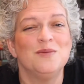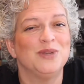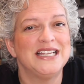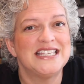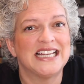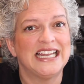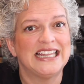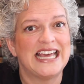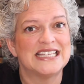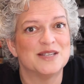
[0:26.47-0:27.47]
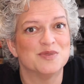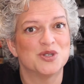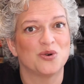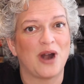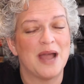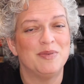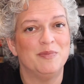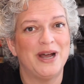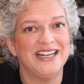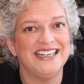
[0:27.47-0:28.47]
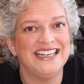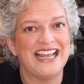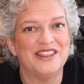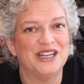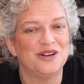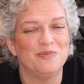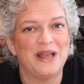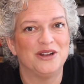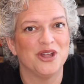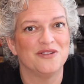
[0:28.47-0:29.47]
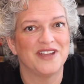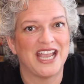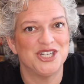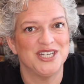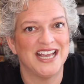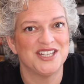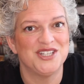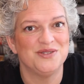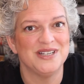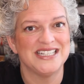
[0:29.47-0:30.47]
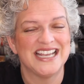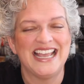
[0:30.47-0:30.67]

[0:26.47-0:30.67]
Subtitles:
please click that subscribe button and the little bell notification next to it.